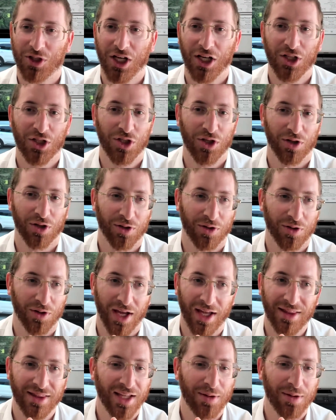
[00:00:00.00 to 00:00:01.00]
change
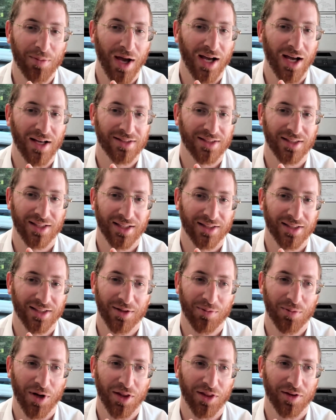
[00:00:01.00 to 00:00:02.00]
your ending balance at the end of
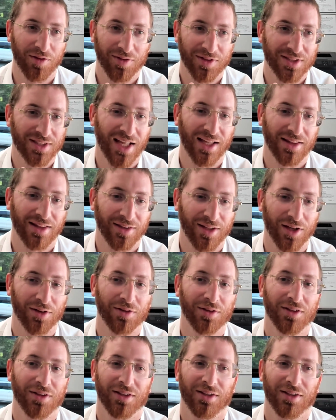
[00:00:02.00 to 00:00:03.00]
the month if it's not
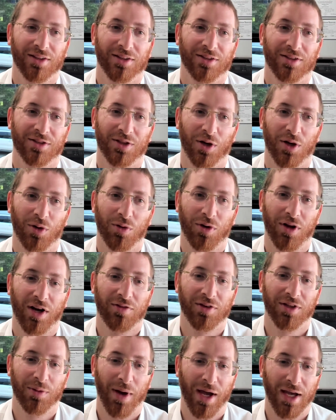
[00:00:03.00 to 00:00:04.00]
there. So
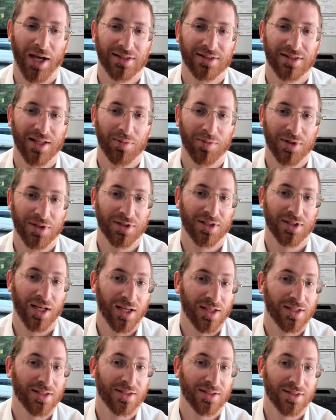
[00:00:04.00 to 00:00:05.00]
whatever the bank statement
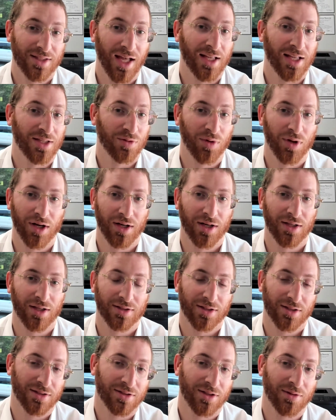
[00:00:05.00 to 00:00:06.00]
says, that's what it
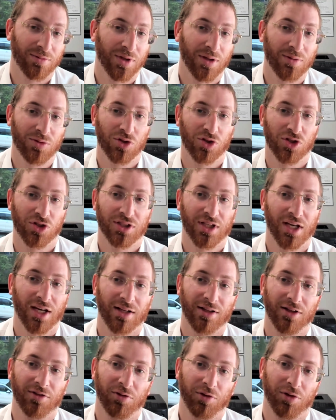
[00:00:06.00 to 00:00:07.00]
is. And sometimes you just
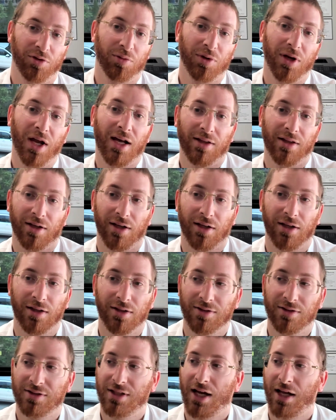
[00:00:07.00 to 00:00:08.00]
gotta live with reality.
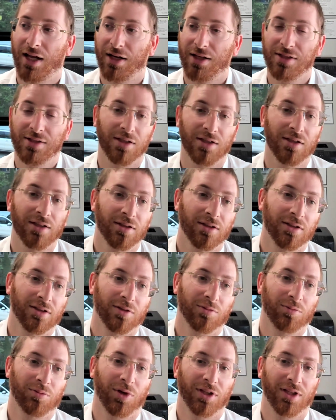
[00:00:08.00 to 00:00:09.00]
It's not easy,
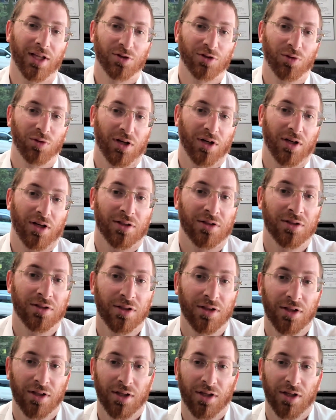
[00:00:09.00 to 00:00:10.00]
but that's what it is.
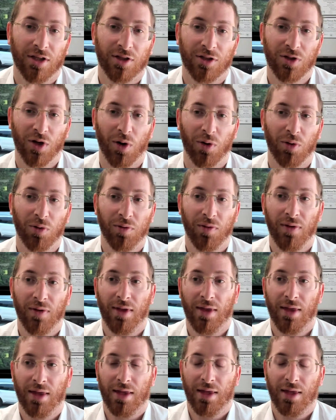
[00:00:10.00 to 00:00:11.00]
So